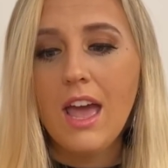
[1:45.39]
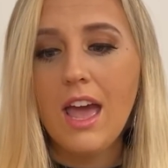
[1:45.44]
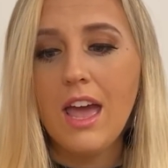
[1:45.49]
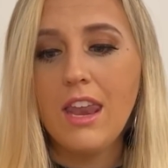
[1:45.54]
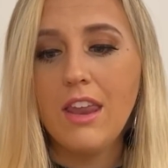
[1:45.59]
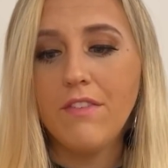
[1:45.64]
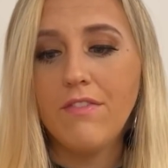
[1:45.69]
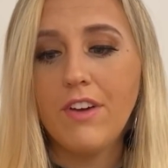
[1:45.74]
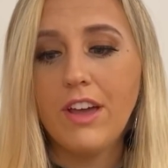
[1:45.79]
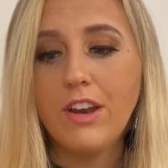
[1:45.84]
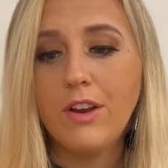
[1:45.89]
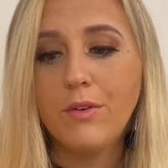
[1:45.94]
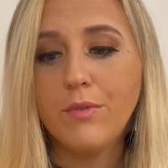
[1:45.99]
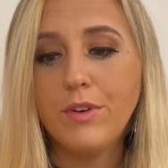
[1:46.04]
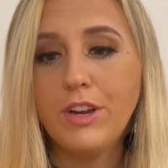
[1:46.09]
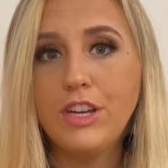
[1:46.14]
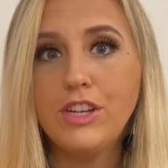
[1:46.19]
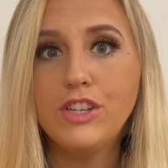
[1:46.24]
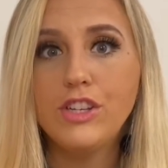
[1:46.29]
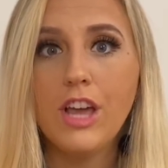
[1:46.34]
And if I don't
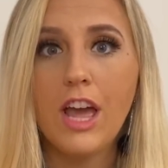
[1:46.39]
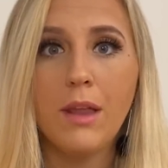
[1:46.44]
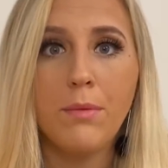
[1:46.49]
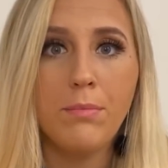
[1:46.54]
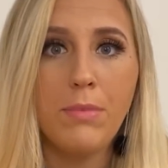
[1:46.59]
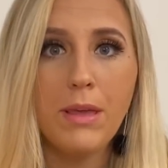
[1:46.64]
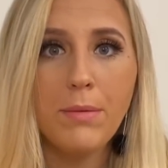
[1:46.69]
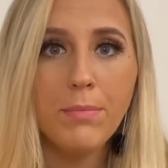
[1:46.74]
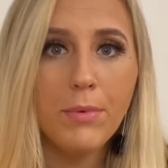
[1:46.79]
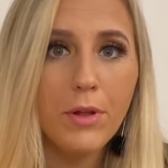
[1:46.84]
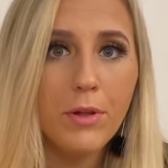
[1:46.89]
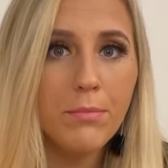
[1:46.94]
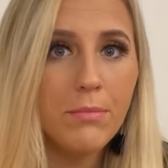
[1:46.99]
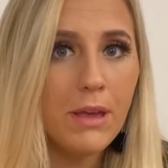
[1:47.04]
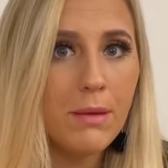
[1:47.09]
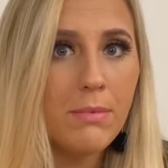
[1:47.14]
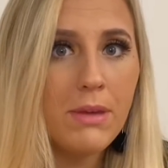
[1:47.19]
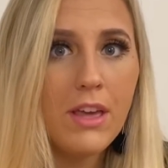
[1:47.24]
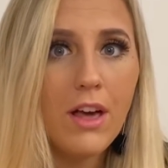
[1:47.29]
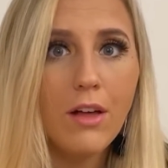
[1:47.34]
reach 10 people,
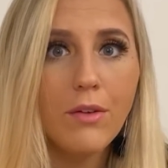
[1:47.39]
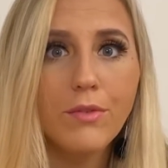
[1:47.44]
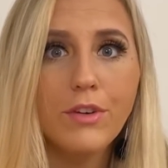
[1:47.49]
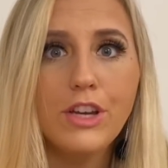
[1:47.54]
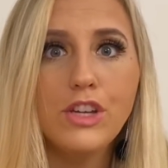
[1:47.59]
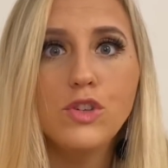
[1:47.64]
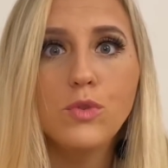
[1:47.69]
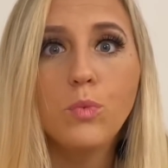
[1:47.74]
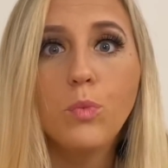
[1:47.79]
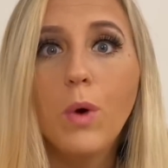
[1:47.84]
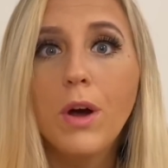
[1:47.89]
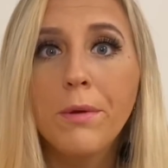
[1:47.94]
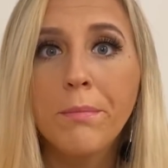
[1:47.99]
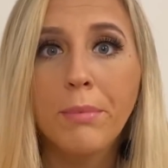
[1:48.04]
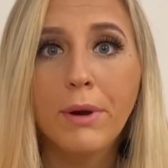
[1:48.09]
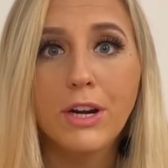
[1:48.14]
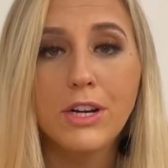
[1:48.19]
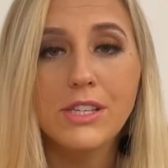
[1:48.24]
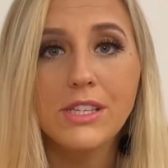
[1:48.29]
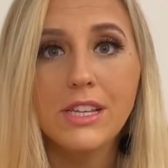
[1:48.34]
maybe I'll reach one
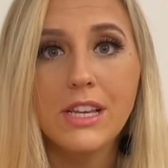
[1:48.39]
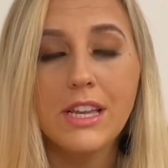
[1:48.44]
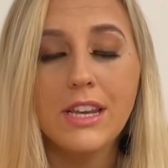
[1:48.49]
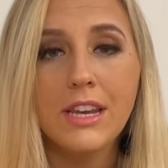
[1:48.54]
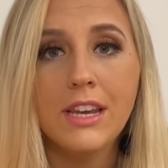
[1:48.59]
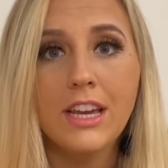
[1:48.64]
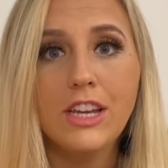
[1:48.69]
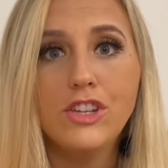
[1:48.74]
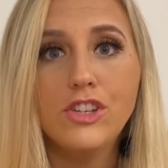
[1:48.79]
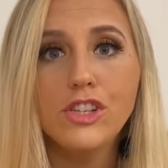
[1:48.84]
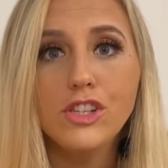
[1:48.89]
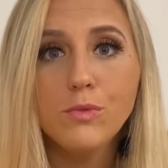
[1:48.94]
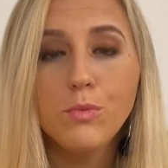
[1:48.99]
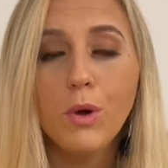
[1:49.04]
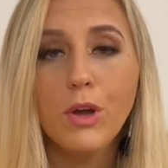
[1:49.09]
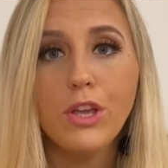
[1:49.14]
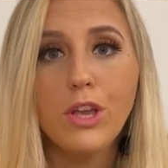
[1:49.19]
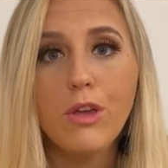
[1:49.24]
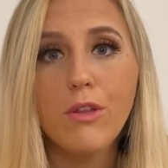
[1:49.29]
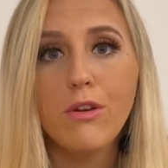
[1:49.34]
person. And I just
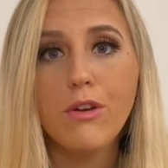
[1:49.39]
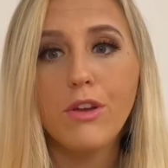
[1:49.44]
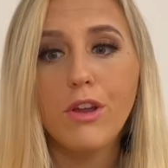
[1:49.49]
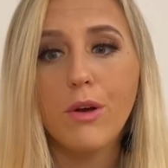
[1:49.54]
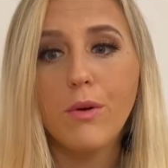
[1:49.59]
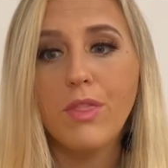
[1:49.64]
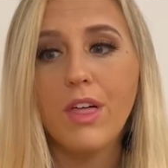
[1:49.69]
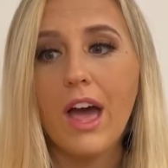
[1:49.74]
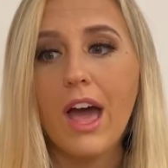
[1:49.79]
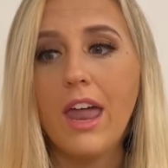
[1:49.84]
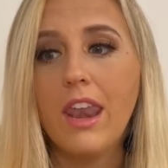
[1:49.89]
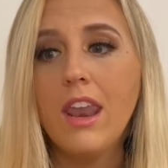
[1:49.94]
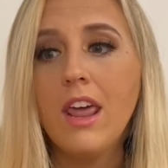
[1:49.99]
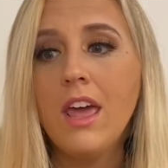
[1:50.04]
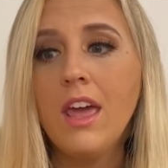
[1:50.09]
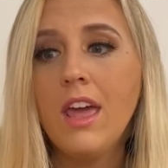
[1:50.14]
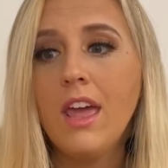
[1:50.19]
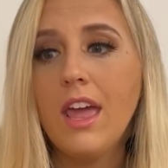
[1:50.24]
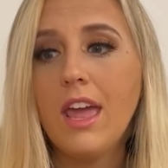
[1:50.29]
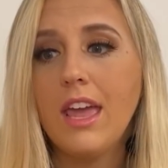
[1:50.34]
want you to know that
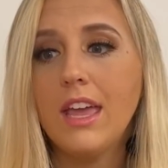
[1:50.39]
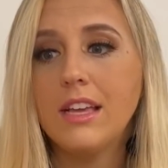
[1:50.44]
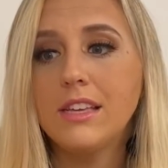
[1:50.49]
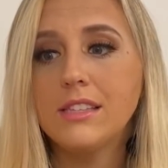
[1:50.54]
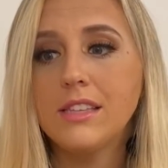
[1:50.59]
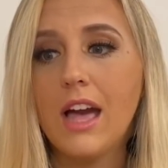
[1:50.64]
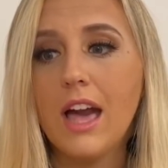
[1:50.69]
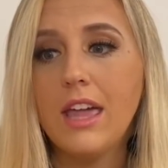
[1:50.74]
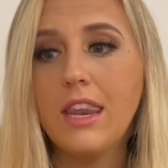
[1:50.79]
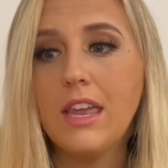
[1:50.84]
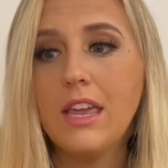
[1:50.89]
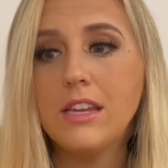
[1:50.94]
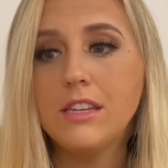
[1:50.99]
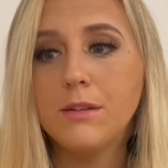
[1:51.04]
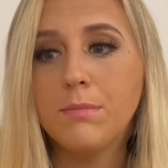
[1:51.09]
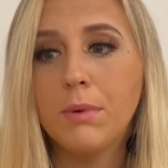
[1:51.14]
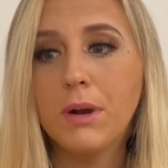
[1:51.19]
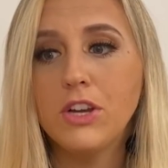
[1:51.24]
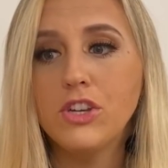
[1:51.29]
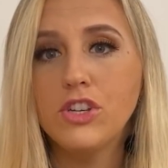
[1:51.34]
anxiety and
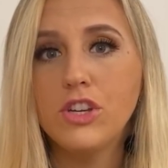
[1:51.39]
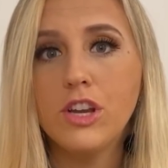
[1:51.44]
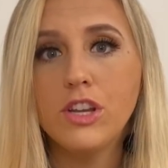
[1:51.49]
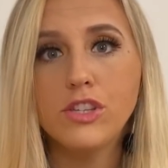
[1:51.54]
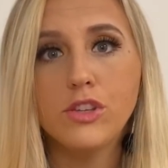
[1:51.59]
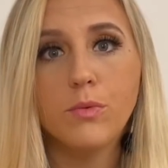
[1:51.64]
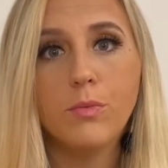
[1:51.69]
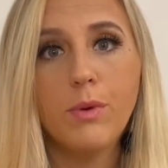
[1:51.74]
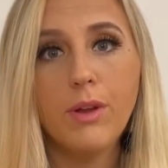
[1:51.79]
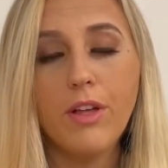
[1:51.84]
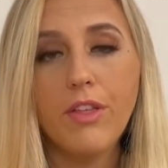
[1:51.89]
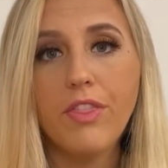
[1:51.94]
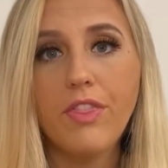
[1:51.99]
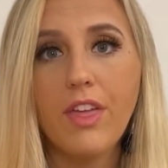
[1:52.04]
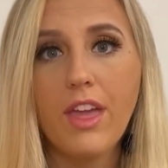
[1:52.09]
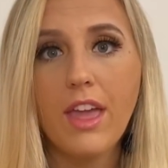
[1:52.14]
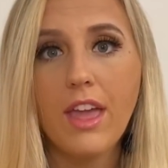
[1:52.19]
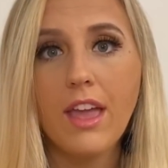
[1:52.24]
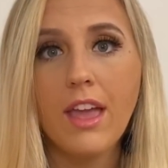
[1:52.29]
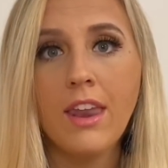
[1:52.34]
depression is a real
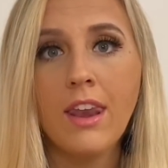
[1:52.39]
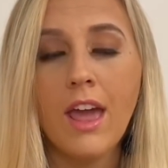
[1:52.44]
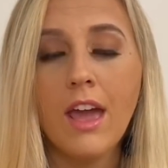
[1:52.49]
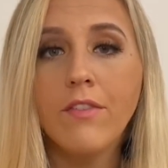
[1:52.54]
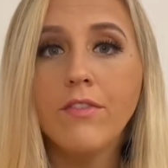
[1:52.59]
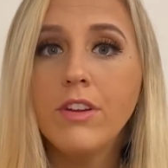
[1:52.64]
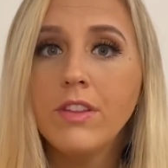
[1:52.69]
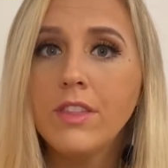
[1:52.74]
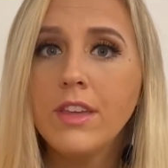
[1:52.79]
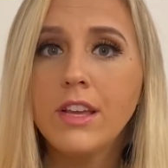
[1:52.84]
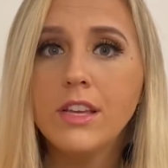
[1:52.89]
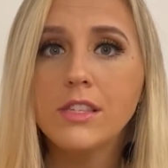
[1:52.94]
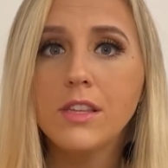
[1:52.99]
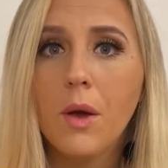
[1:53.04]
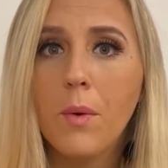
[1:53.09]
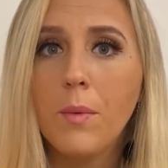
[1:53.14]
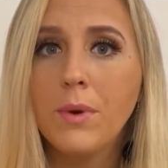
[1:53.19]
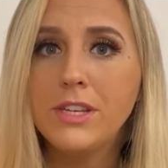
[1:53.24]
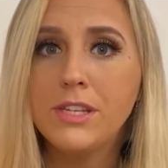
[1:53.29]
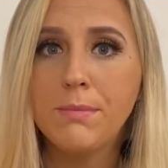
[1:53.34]
thing, and everything is
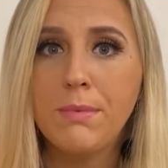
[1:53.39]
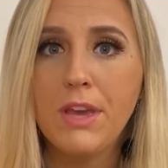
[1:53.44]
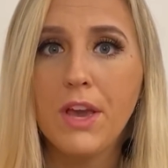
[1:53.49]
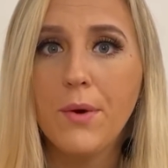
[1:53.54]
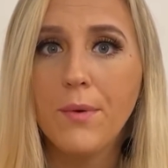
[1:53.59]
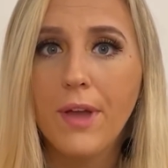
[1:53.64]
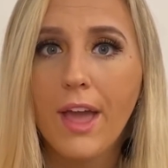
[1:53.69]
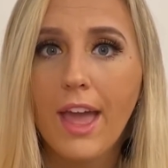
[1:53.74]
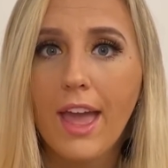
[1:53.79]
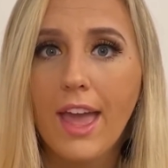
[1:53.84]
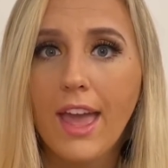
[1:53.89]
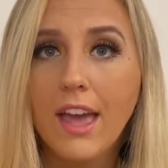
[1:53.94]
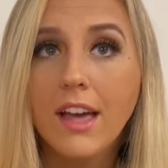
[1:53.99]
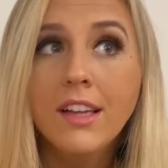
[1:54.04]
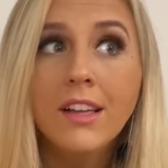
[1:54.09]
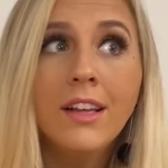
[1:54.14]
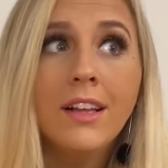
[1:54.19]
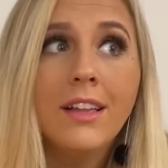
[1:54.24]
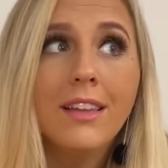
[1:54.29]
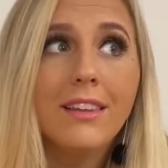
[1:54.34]
going to be okay.
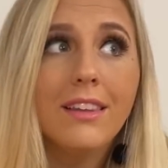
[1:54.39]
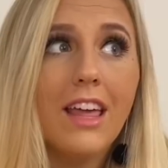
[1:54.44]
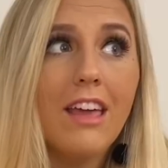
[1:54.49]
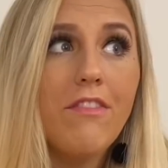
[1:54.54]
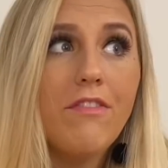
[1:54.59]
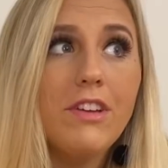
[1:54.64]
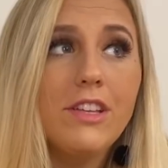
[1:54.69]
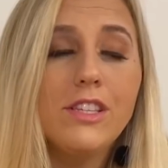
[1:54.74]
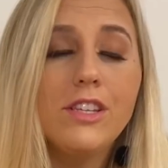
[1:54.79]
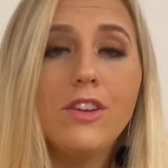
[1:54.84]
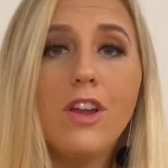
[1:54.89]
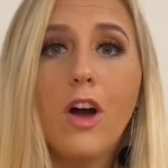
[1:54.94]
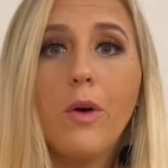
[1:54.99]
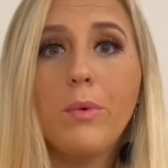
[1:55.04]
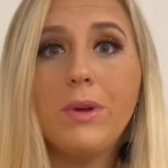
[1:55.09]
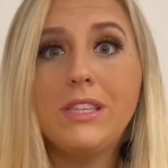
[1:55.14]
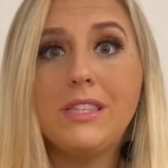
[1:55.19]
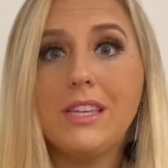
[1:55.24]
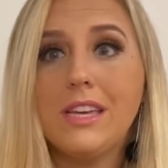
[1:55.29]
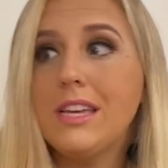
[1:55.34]
Life isn't
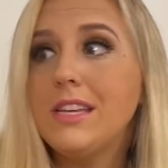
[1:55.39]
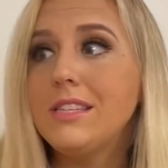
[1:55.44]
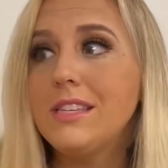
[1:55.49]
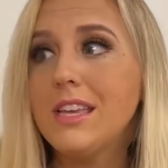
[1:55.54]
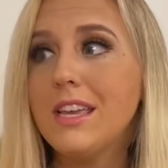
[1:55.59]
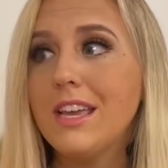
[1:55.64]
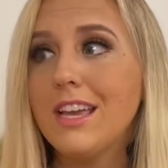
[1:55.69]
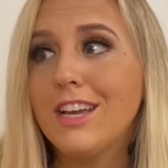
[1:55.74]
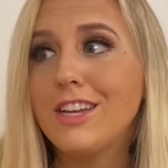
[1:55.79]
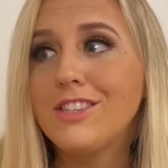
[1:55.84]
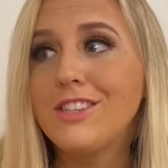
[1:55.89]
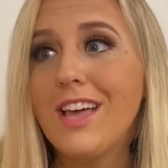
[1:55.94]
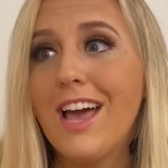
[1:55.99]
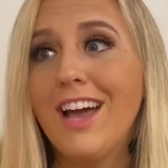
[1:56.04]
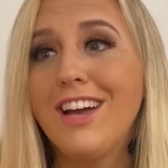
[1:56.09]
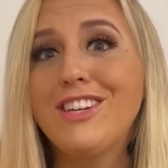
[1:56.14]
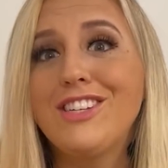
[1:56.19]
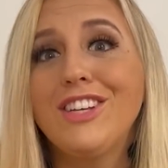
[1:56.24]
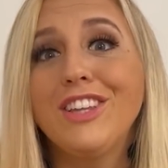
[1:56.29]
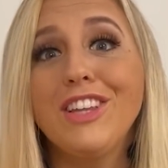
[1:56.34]
always easy. It's
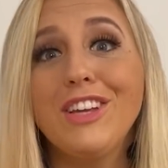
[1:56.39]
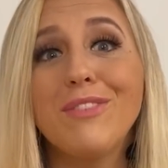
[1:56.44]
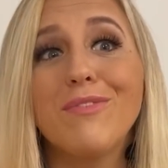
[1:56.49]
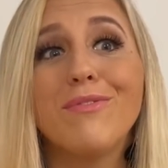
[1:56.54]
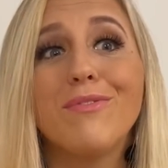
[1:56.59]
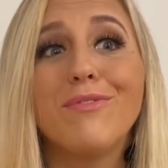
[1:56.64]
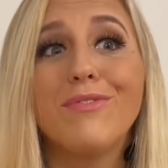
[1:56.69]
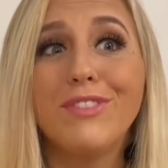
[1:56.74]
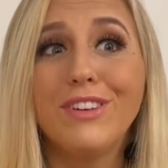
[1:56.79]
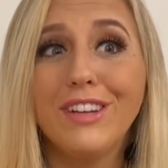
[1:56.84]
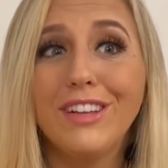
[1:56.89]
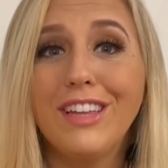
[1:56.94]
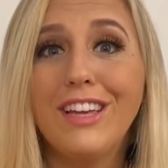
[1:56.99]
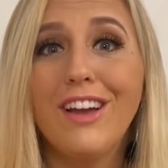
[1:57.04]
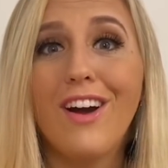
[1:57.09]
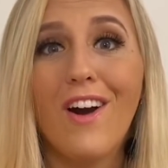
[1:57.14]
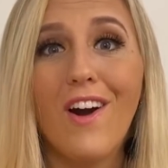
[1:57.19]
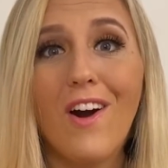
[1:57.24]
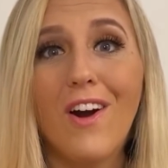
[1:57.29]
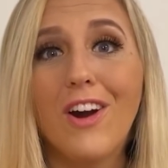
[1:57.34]
actually really
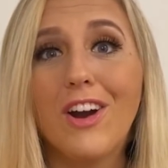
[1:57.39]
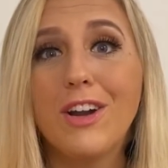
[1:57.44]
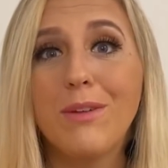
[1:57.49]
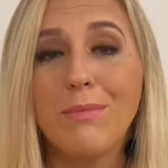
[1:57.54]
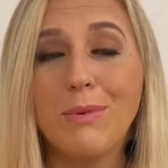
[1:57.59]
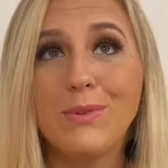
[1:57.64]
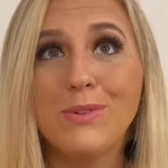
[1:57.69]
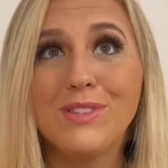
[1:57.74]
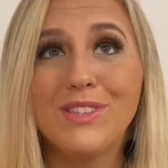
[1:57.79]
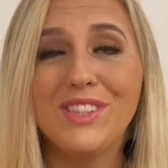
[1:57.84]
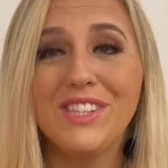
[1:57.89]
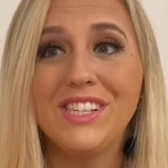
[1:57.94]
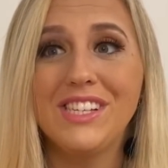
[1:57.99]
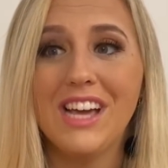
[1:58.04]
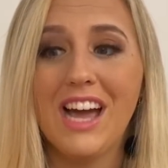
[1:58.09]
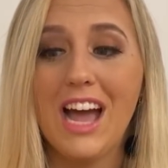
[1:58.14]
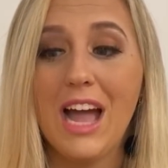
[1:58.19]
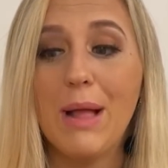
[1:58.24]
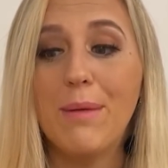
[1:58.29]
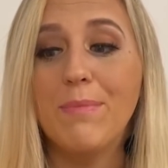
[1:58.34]
hard most of the
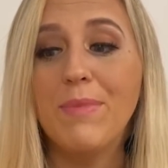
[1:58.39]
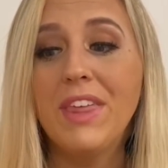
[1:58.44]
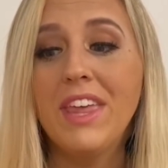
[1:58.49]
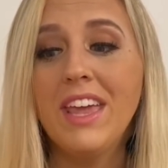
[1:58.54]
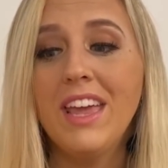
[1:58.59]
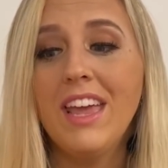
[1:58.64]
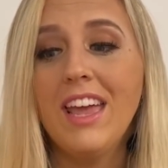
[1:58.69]
time.